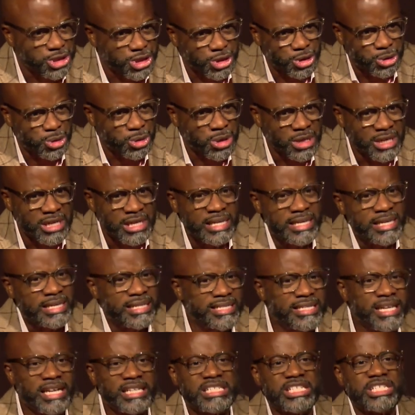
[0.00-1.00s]
you,
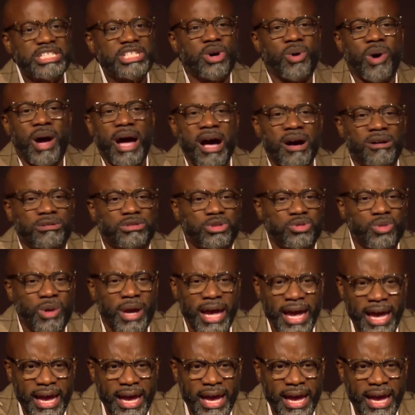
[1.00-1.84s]
doesn't know how to